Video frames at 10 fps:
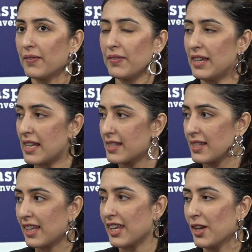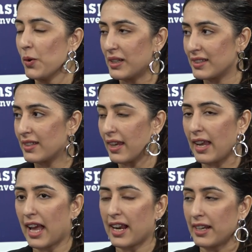less
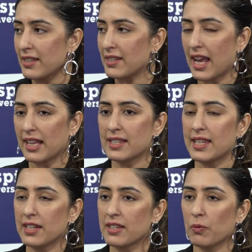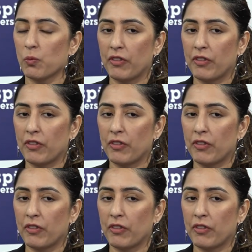egoistic and understands that